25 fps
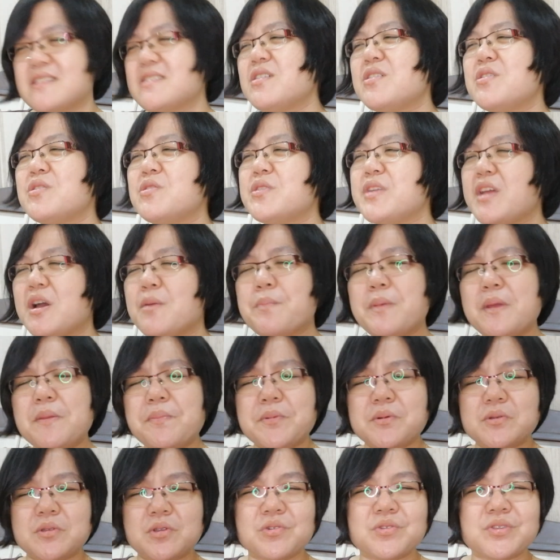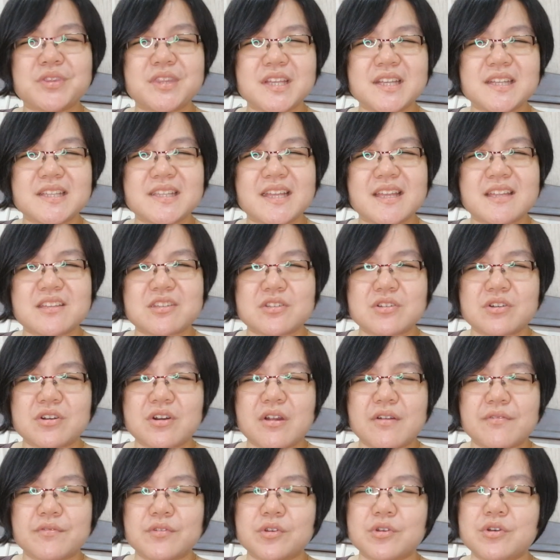So young people, don't think that
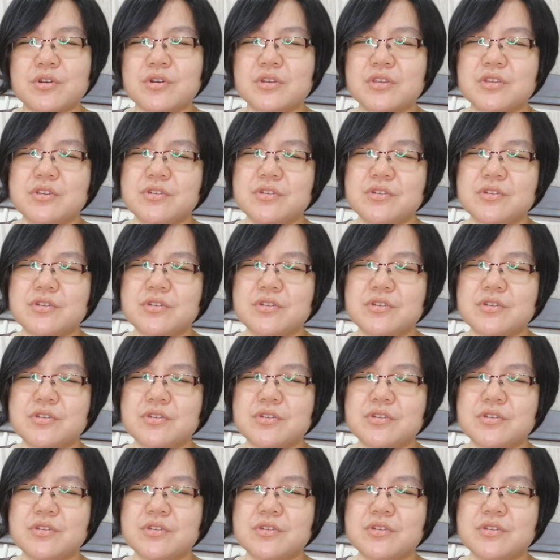you're off the hook.